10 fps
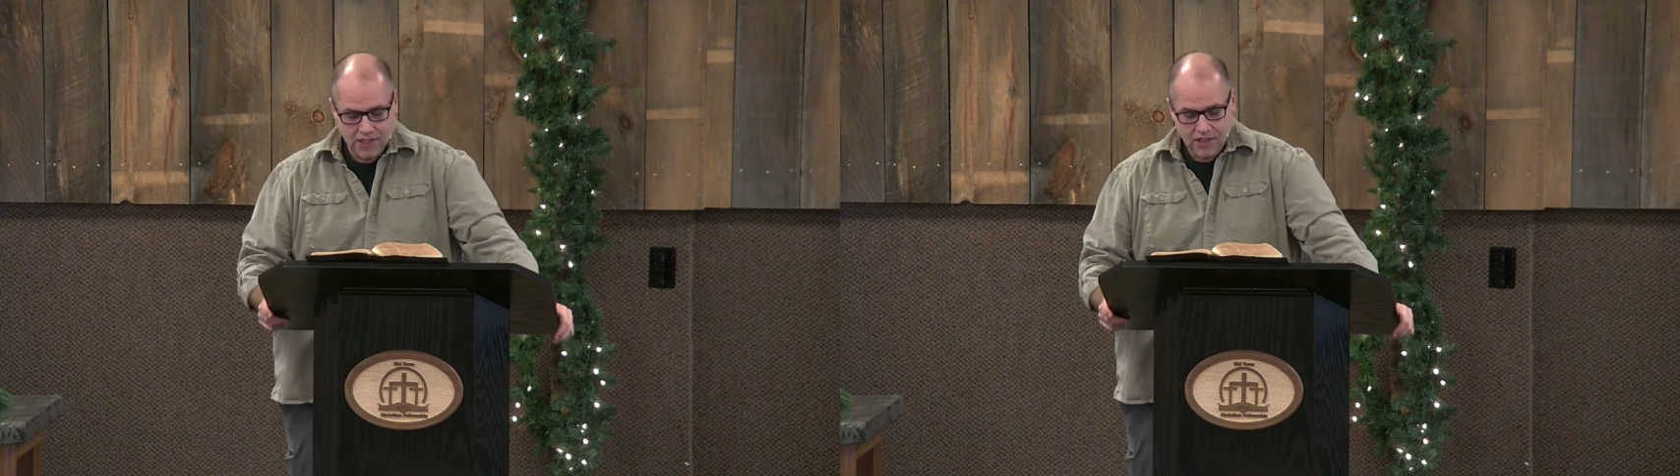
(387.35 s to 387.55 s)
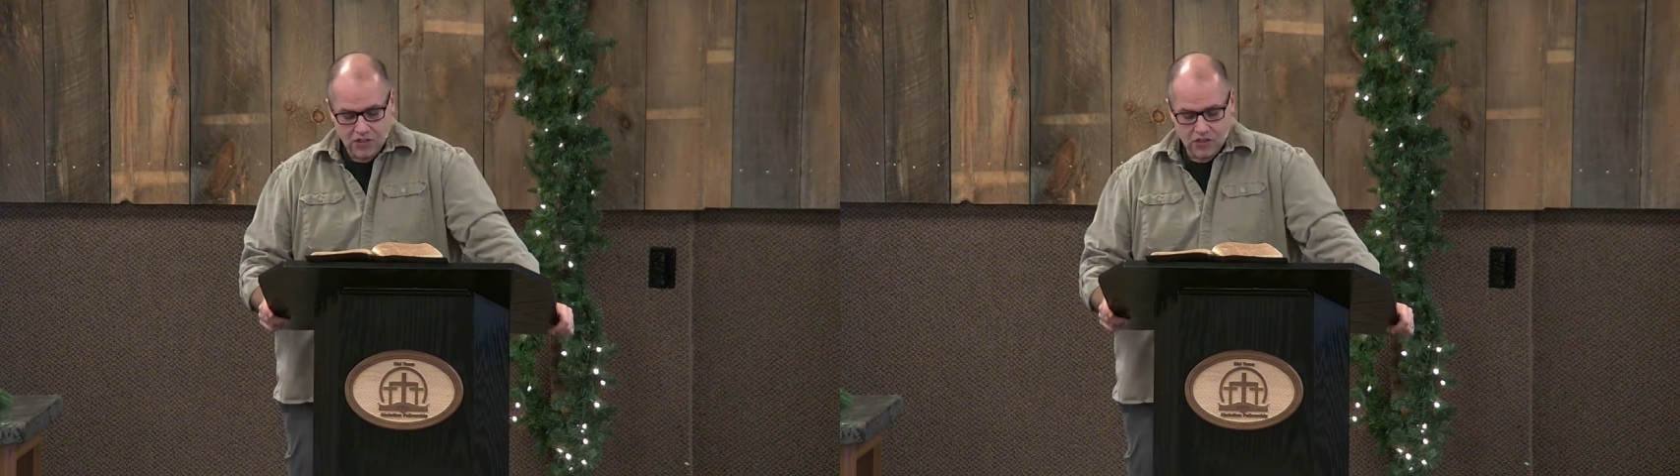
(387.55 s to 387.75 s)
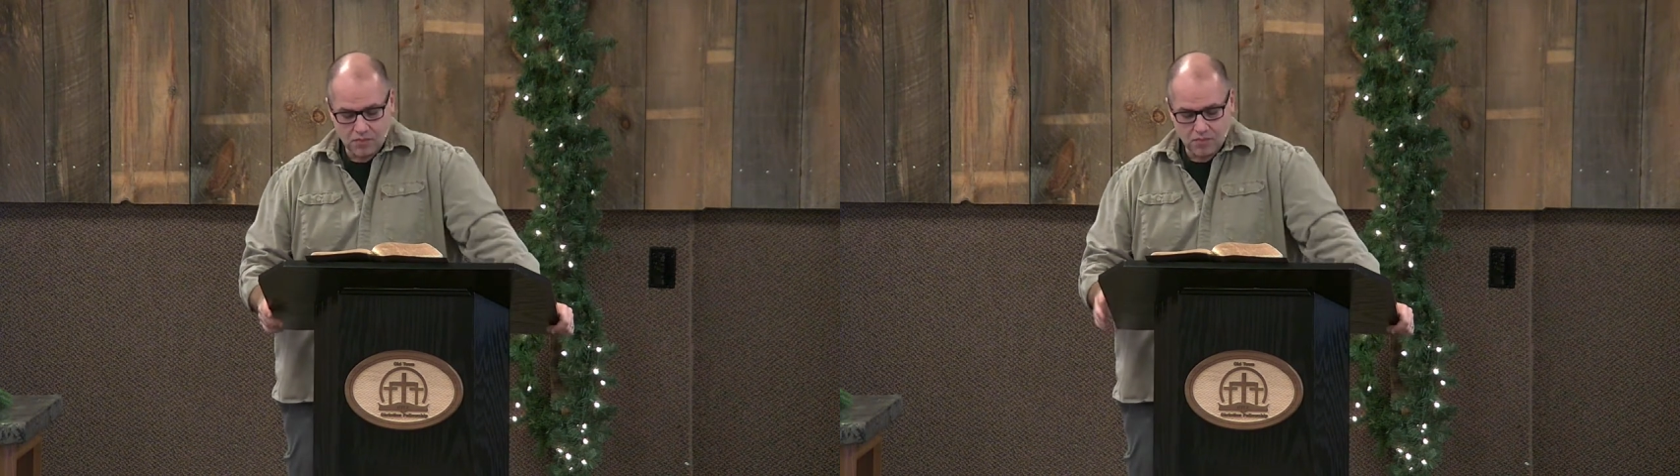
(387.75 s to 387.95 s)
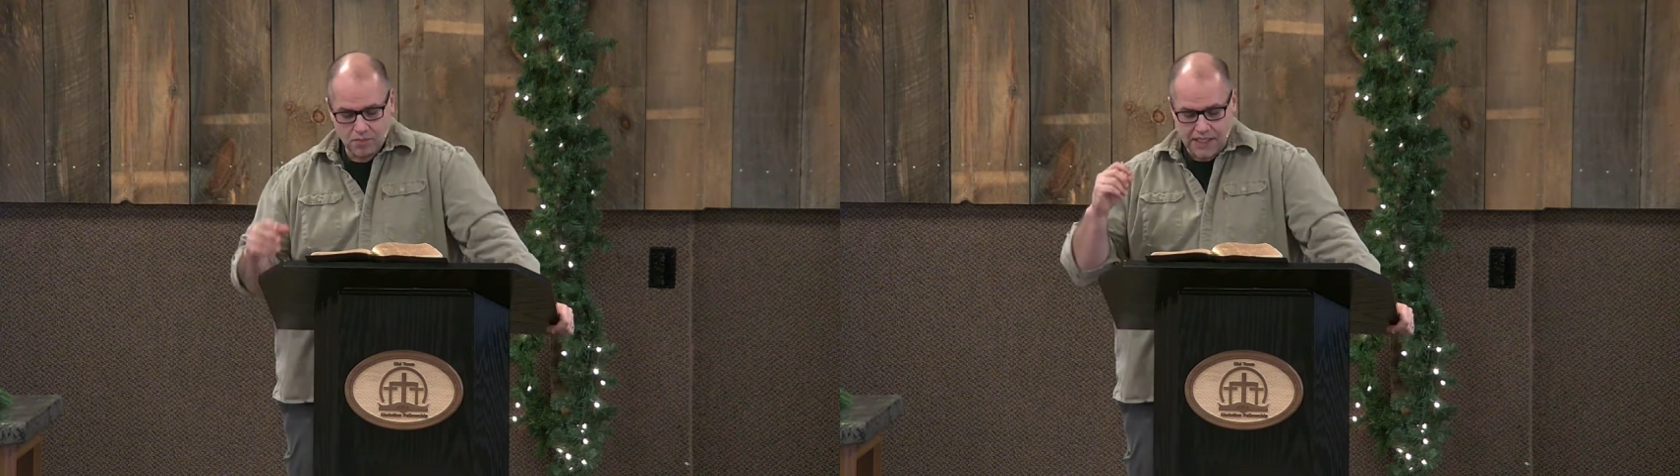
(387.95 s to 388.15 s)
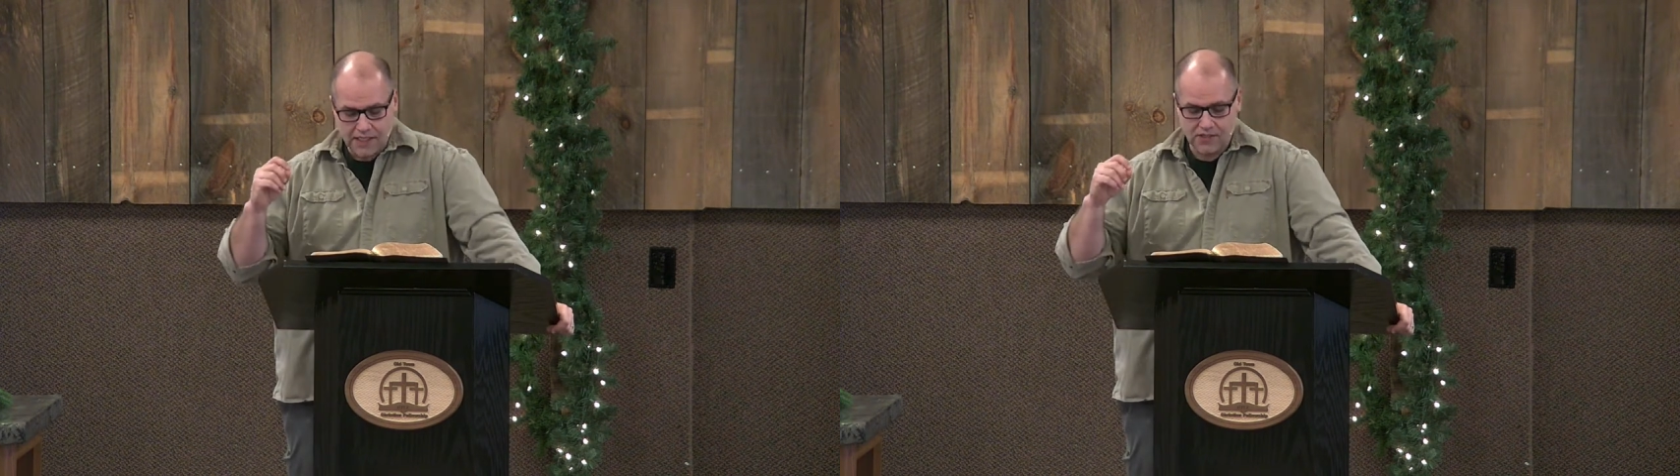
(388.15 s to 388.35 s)

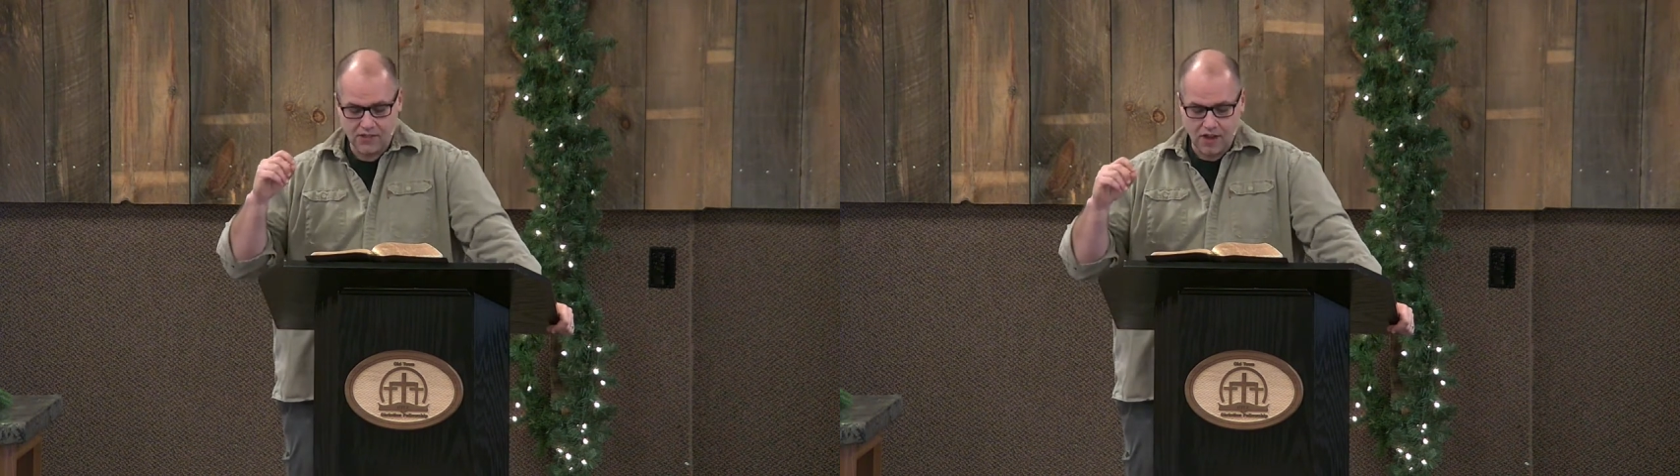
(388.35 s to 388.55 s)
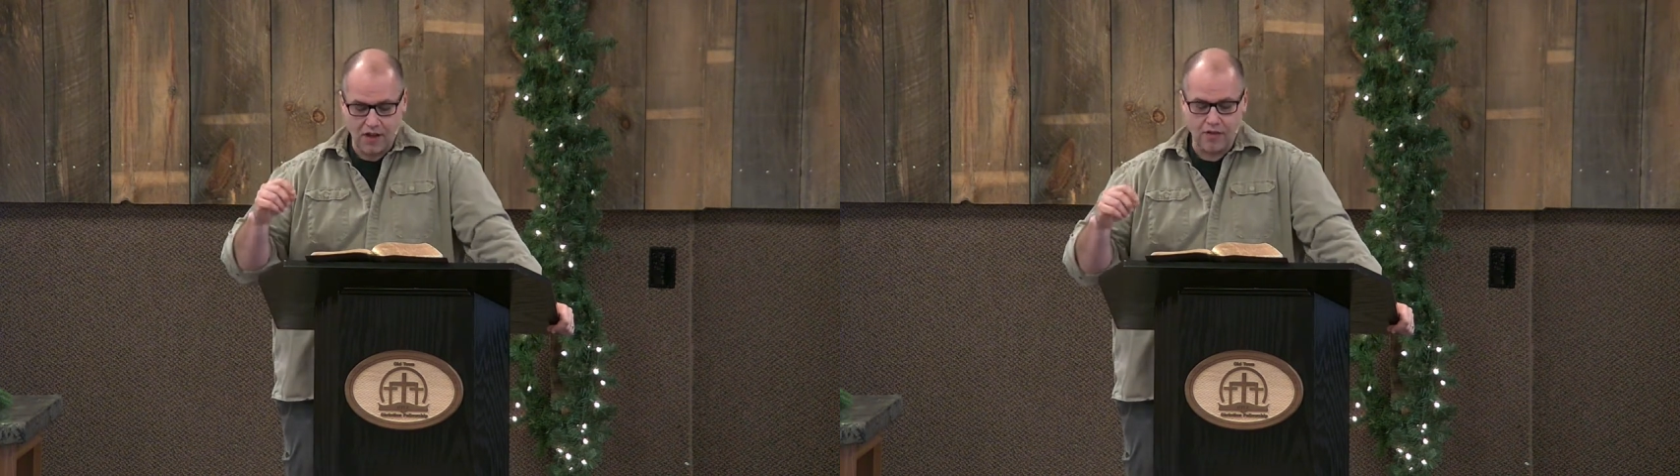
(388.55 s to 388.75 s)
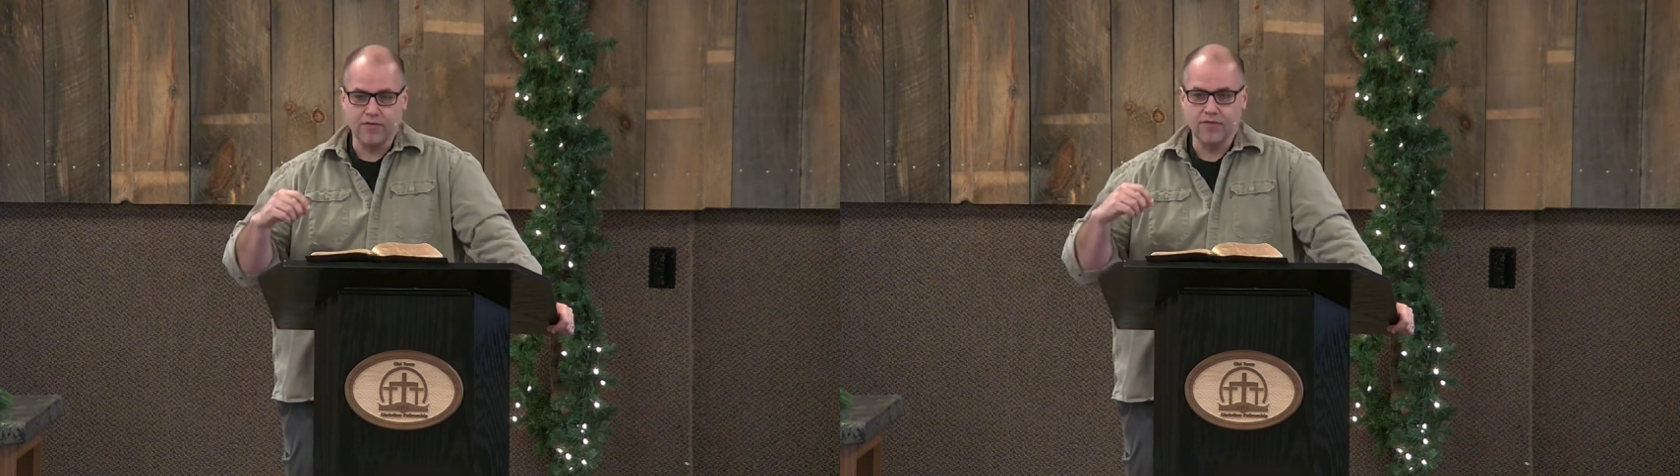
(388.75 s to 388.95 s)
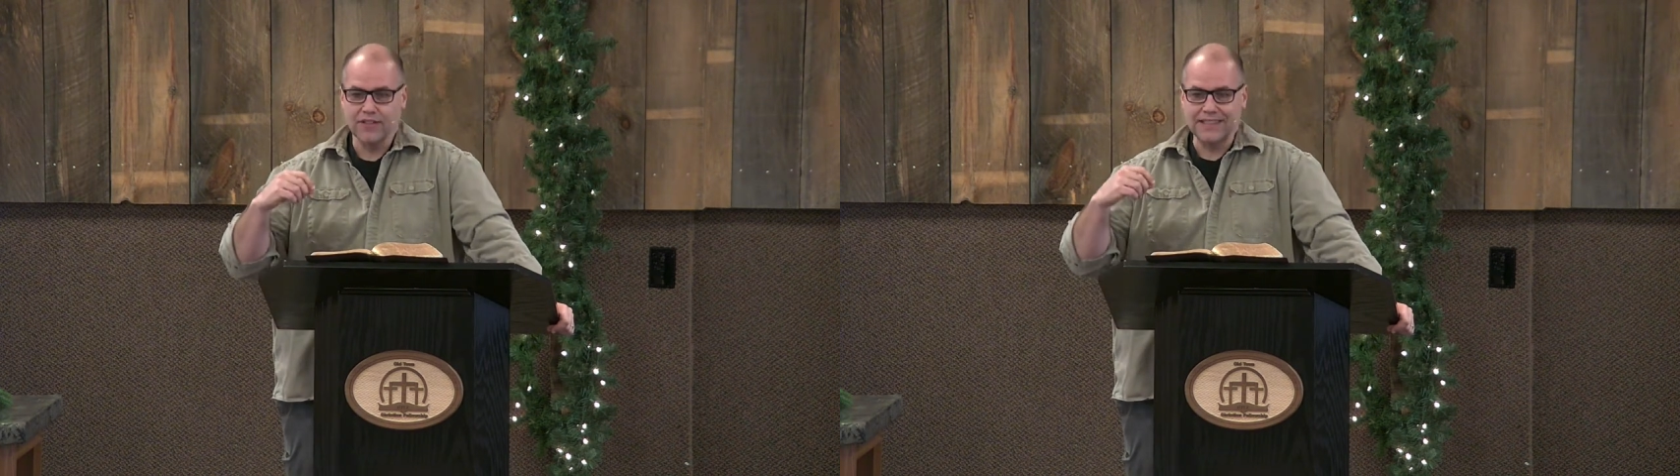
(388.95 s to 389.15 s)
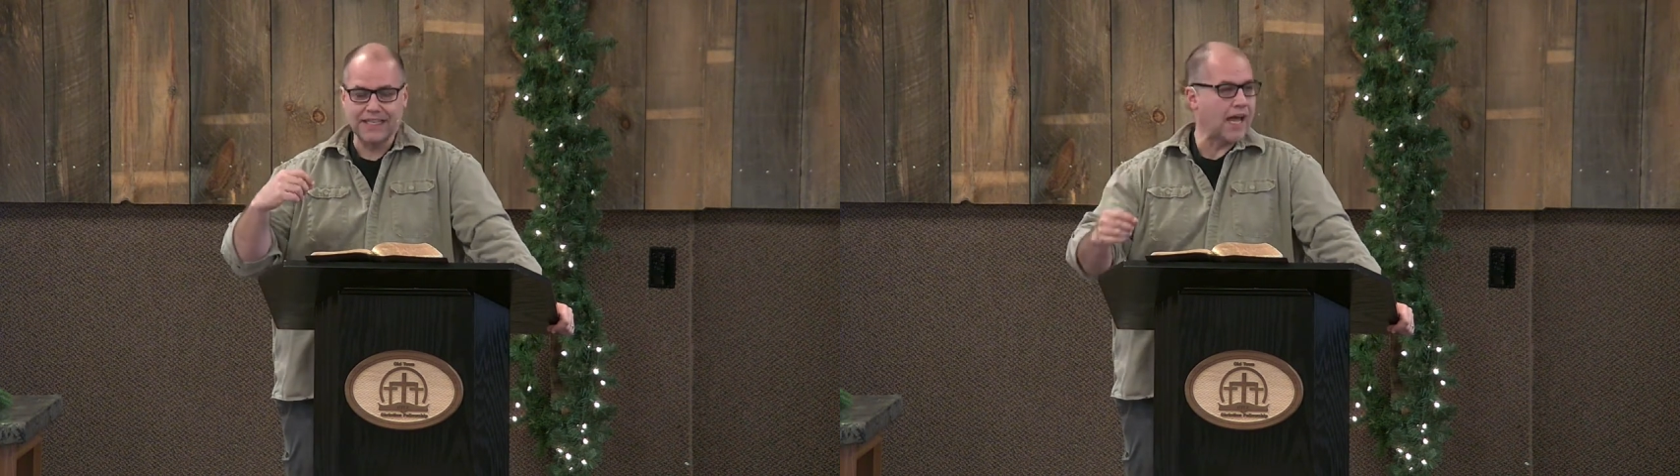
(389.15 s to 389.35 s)
speaks of
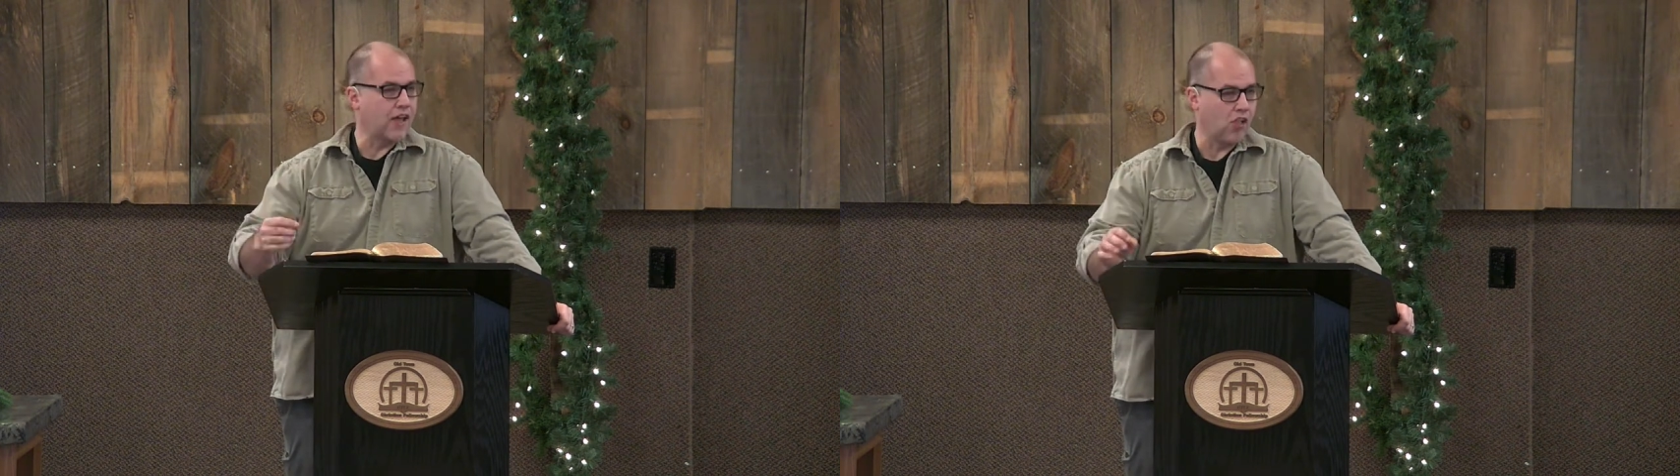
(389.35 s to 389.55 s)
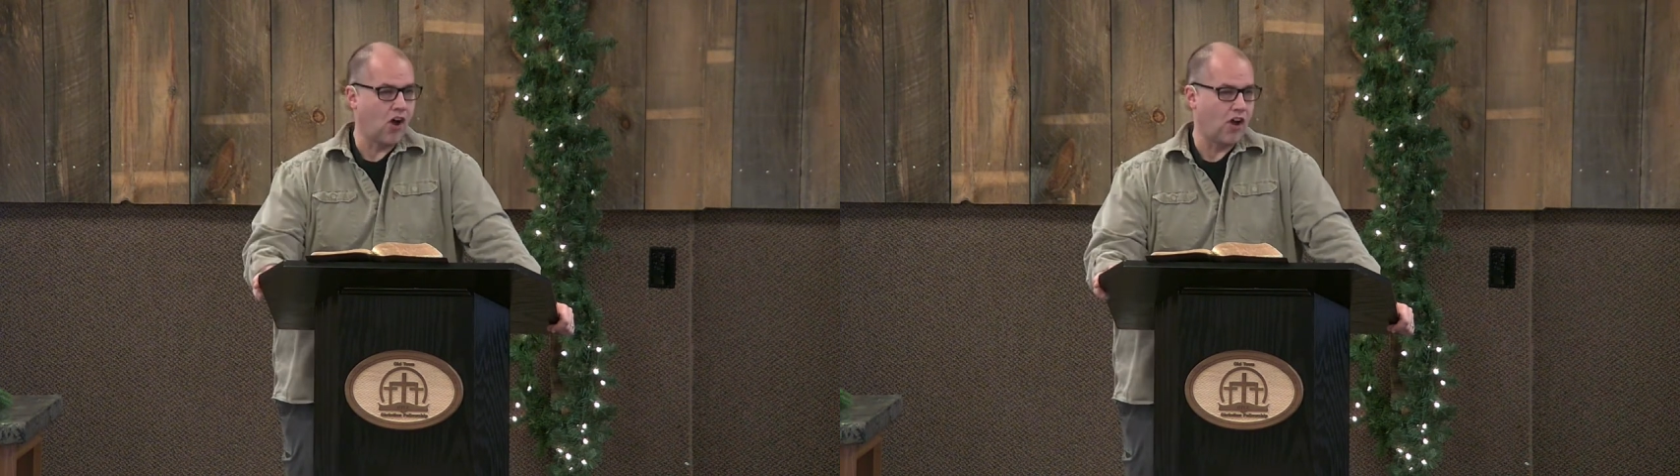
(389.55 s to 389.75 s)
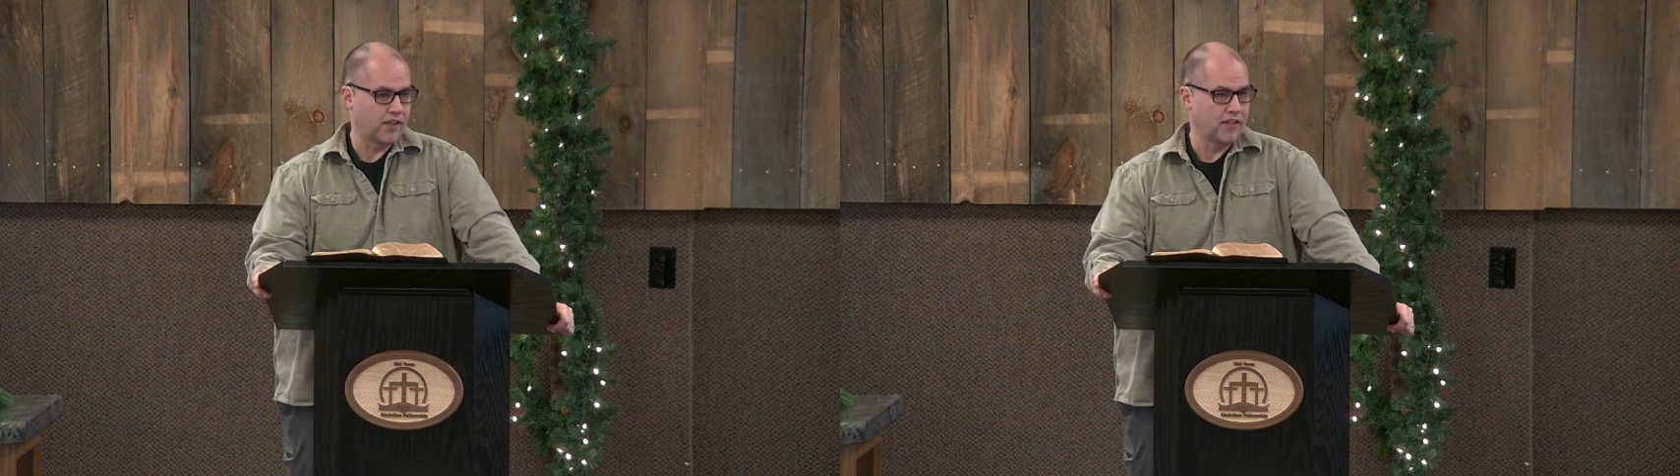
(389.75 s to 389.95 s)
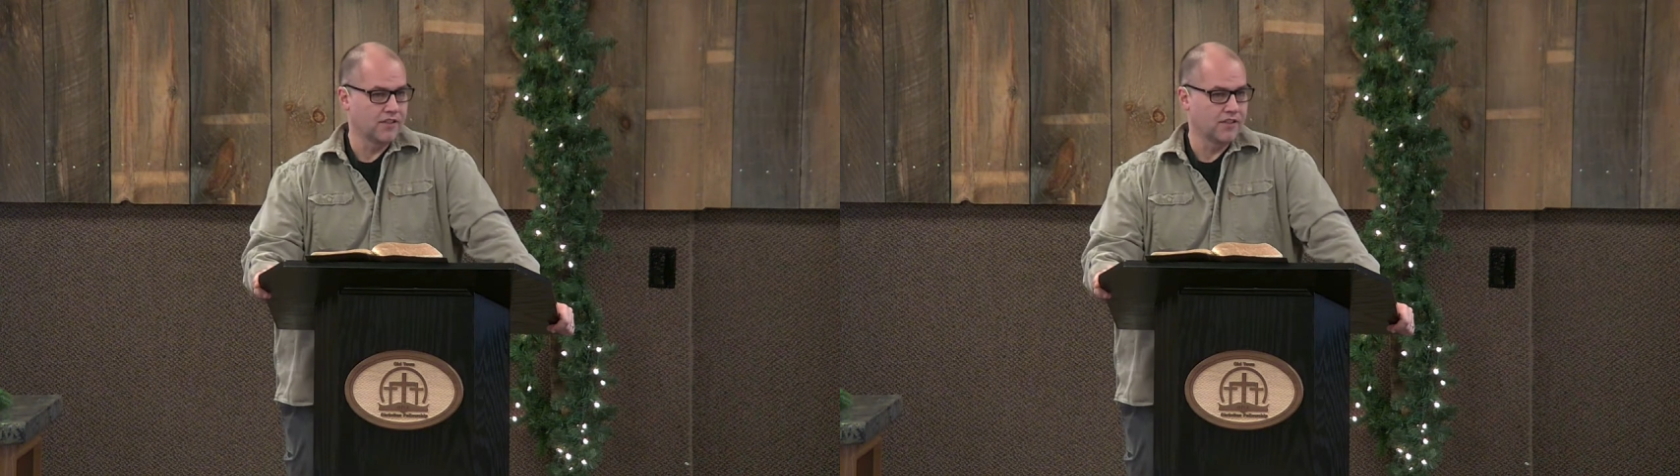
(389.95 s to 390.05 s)
dialogue.